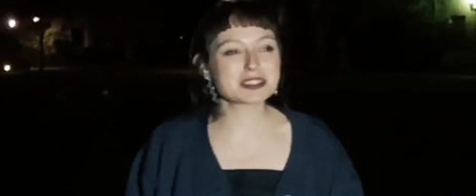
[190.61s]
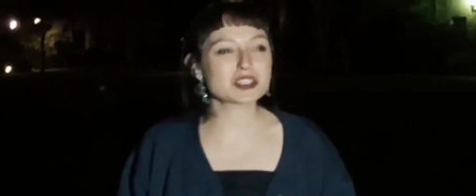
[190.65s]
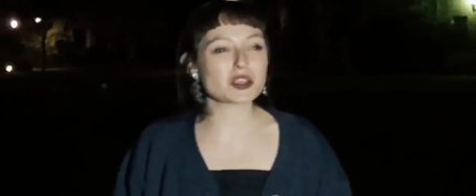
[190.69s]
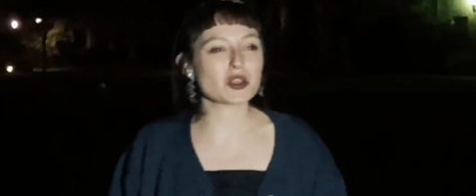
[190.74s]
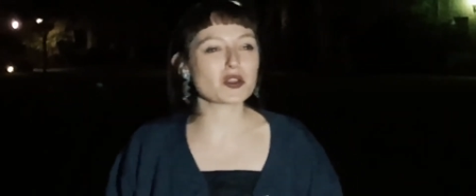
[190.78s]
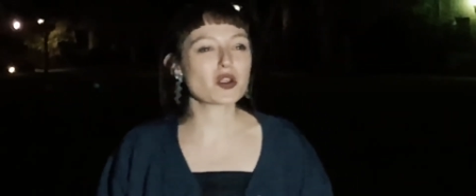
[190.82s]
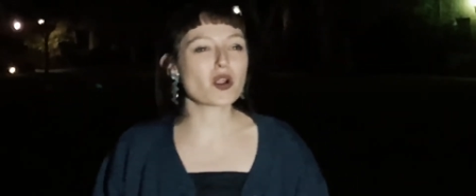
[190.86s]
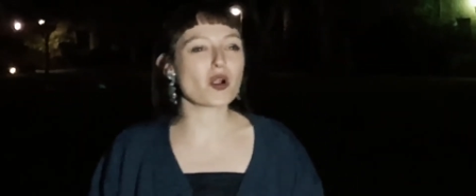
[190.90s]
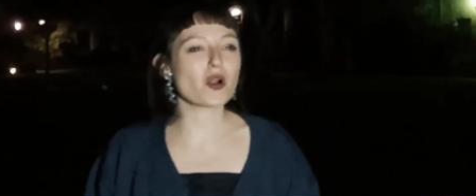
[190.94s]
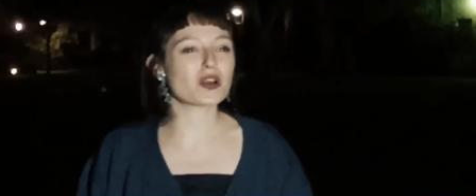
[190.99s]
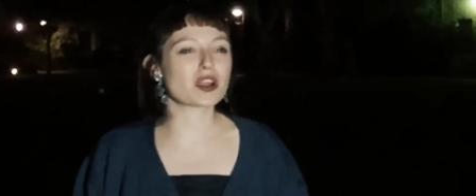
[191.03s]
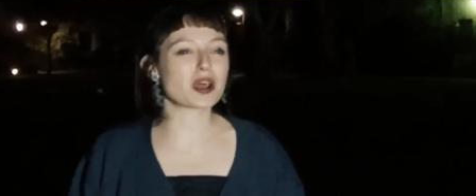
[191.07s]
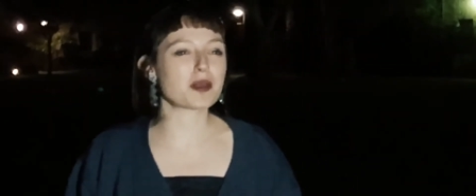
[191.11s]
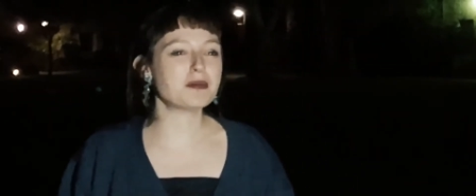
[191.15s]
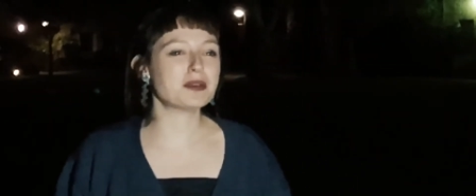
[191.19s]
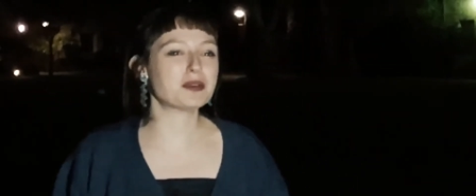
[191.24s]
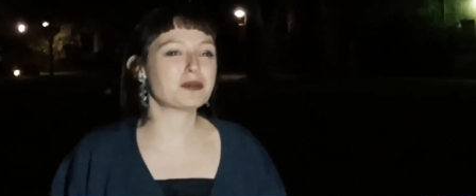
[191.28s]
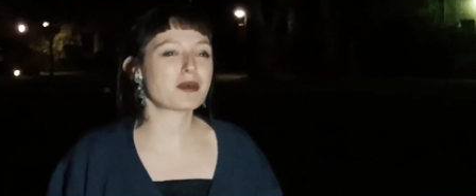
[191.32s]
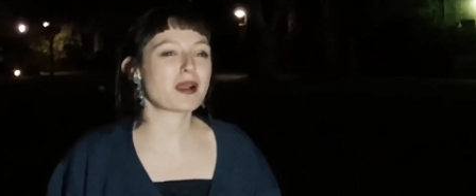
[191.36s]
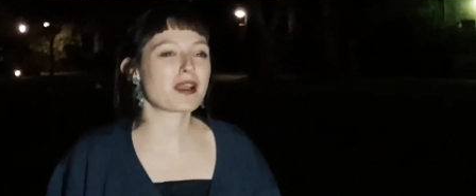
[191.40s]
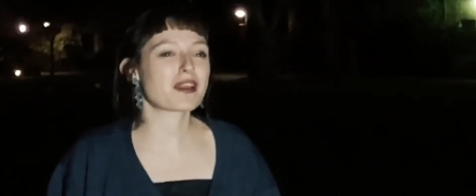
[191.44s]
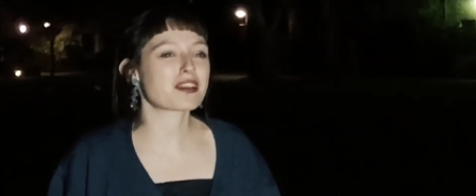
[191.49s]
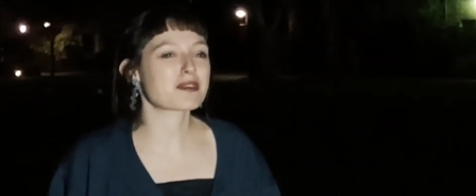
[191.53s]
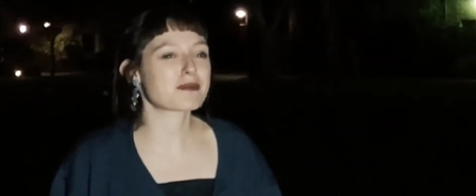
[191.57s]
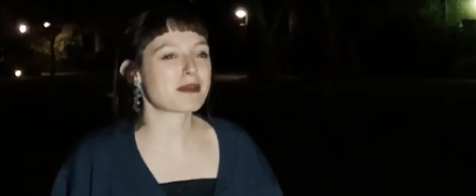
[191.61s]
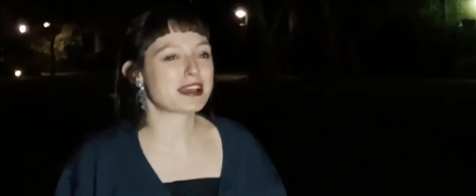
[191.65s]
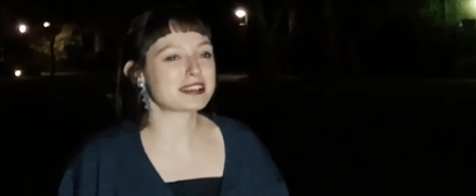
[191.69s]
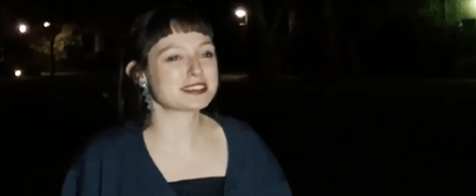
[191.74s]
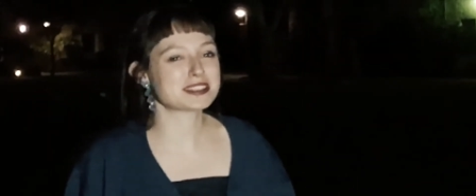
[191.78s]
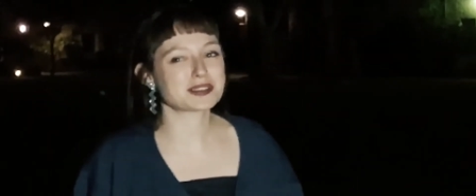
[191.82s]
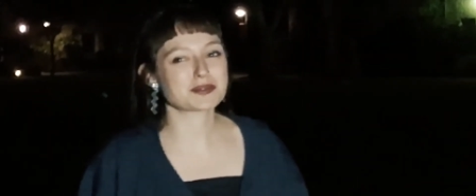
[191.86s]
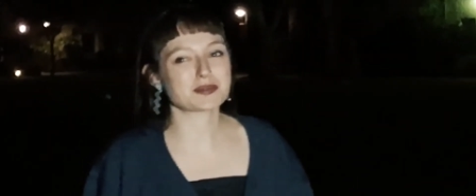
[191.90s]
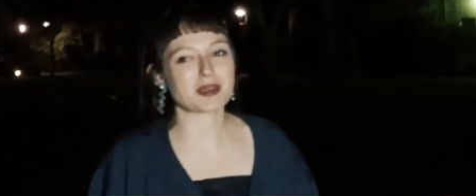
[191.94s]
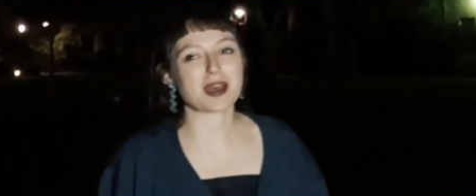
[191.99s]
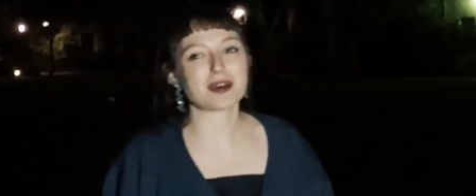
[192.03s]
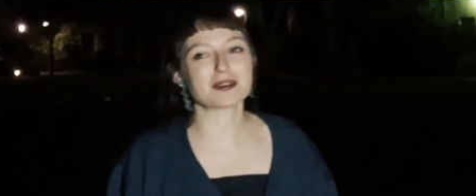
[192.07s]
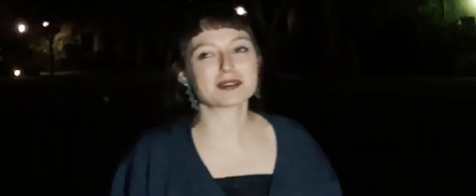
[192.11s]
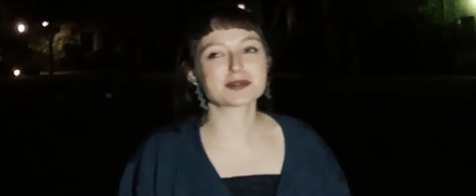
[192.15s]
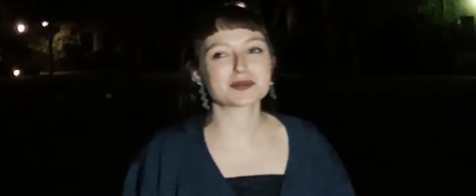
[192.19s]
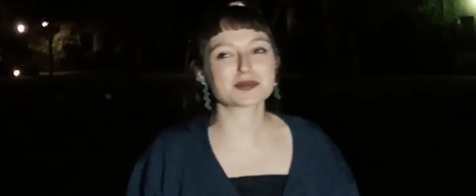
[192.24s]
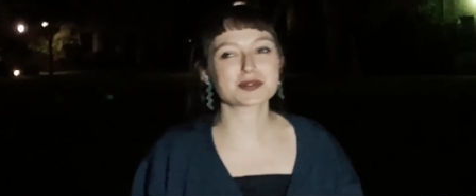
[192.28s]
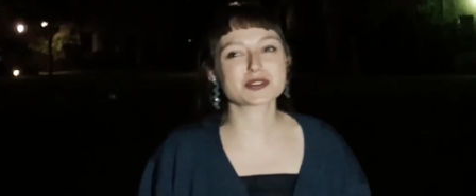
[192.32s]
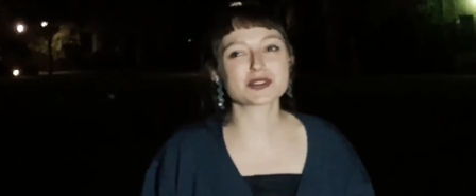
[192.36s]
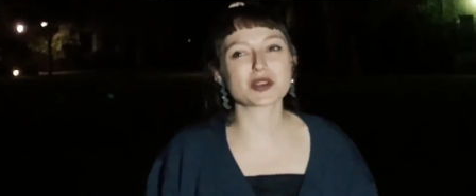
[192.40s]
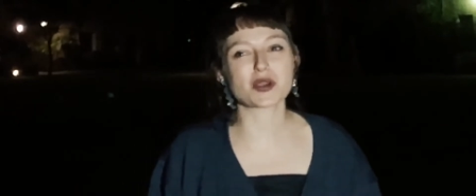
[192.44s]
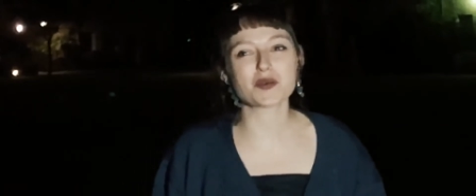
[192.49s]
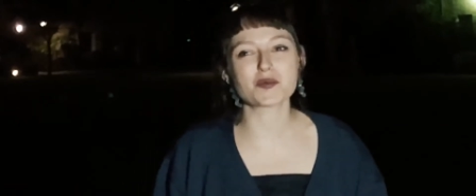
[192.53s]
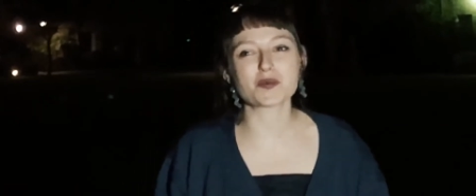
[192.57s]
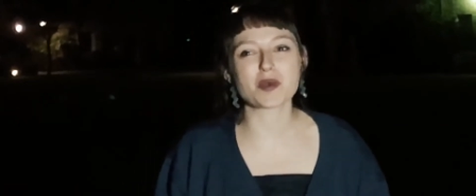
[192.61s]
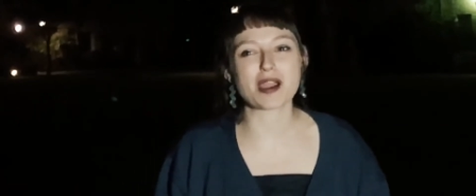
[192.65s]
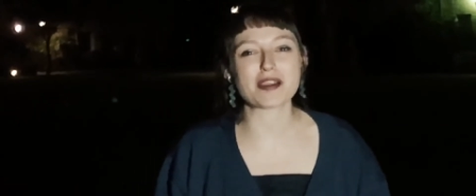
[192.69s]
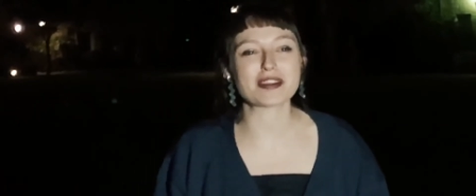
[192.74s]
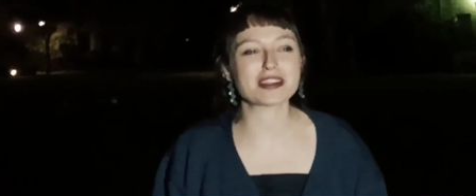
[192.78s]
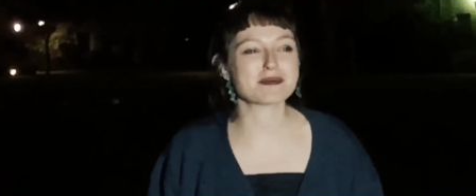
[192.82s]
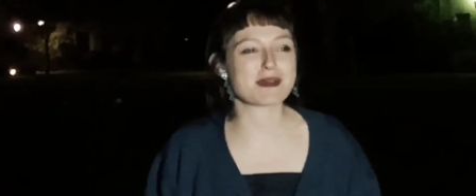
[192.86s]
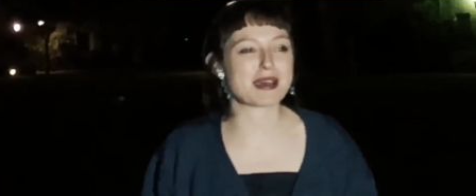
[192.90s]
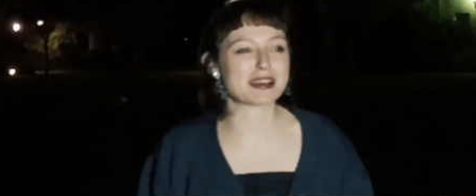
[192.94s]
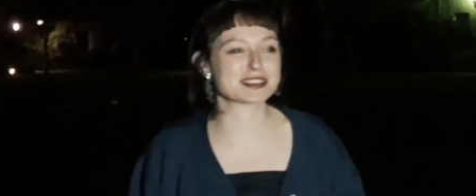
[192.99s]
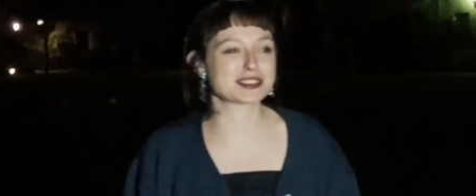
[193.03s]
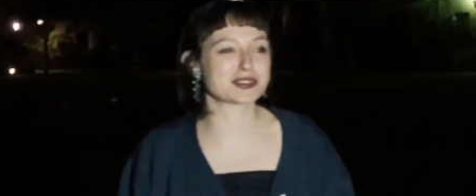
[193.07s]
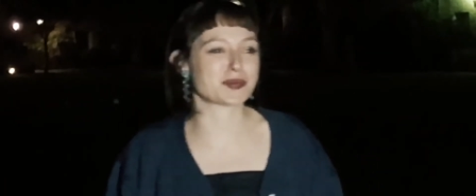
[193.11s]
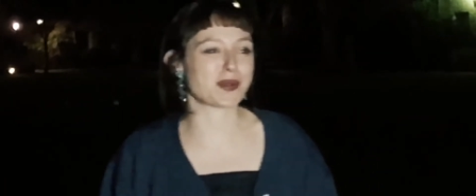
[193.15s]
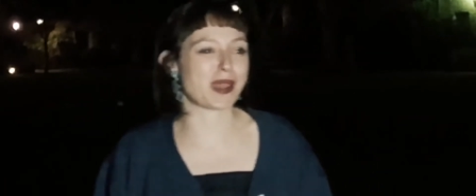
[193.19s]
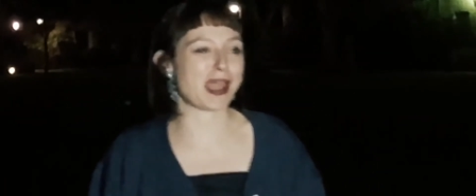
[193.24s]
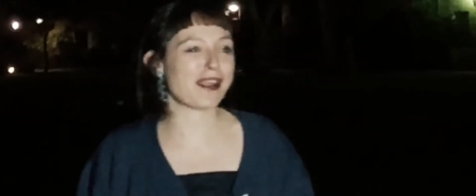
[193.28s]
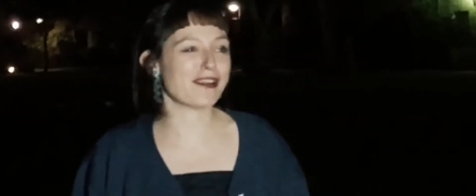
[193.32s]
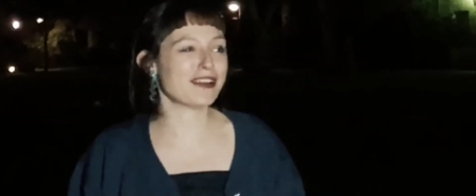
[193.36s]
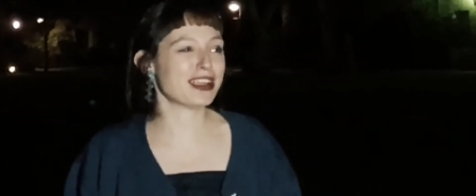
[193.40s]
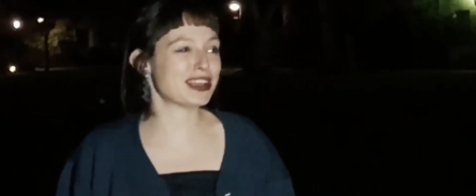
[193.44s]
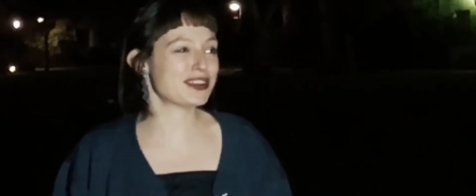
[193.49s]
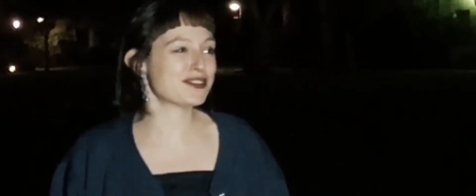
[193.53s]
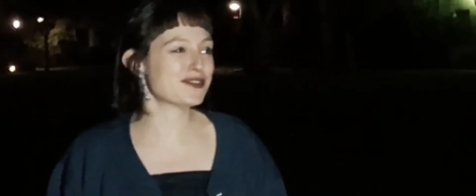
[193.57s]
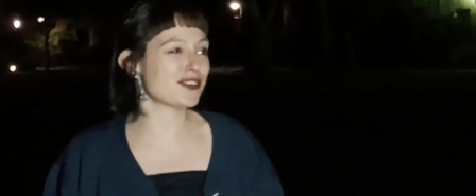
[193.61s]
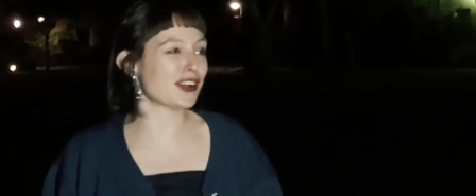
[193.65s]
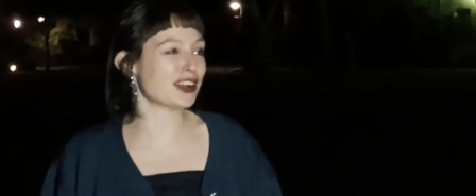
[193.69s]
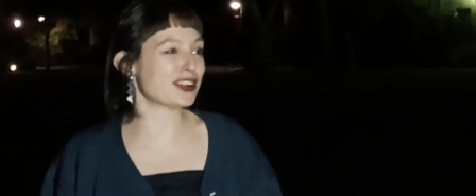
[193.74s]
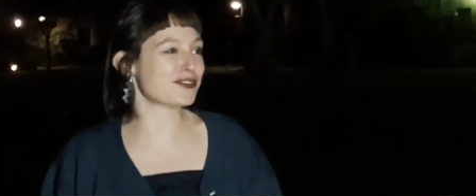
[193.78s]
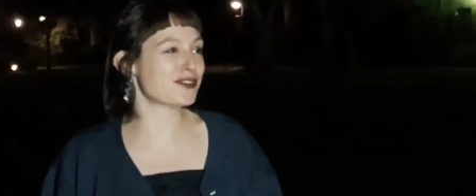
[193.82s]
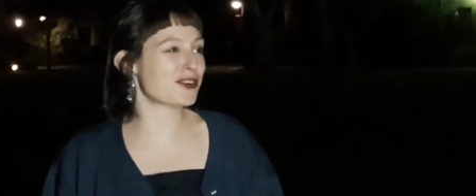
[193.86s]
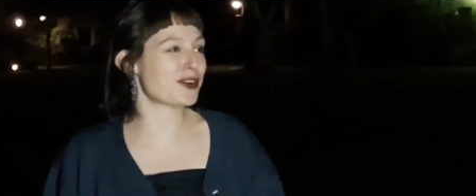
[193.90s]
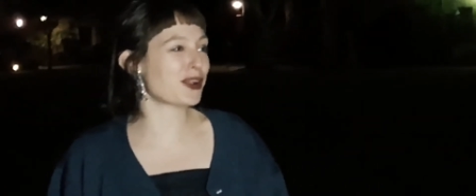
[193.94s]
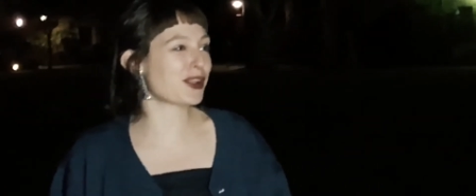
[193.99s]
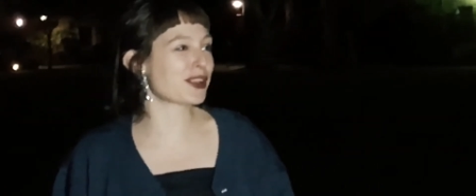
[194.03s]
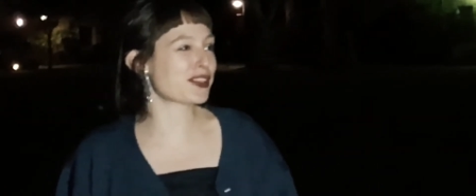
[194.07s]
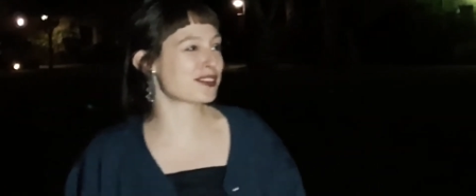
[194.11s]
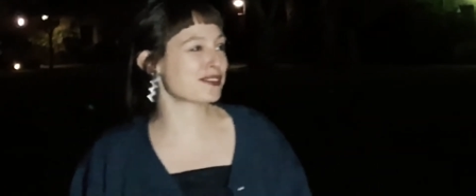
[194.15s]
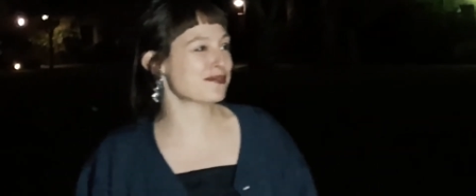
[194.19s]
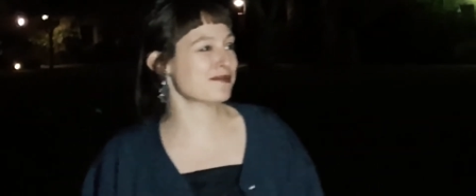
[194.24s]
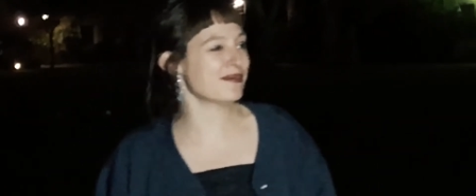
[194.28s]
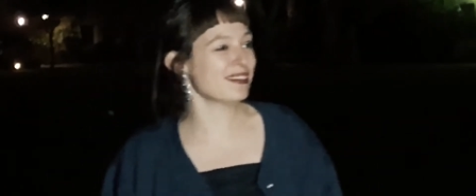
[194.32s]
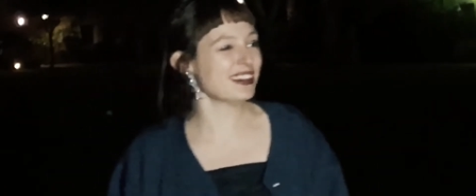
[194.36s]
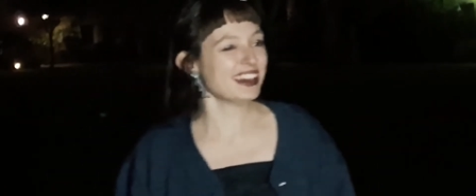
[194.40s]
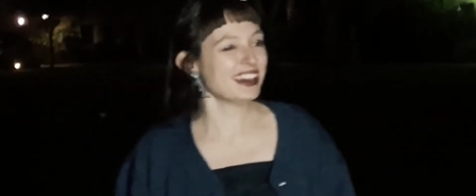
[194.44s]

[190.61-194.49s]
so caught up in I was so worried about swearing in front of all of them.